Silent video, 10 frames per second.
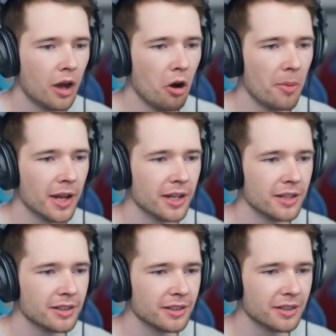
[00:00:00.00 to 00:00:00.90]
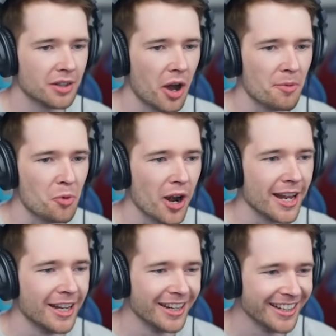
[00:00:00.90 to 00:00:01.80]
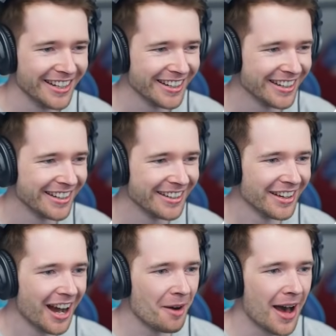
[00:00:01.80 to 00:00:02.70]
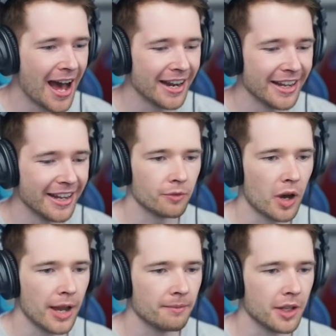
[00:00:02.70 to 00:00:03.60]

Oh, my goodness. No, I'm running. I'm out of here. Fine.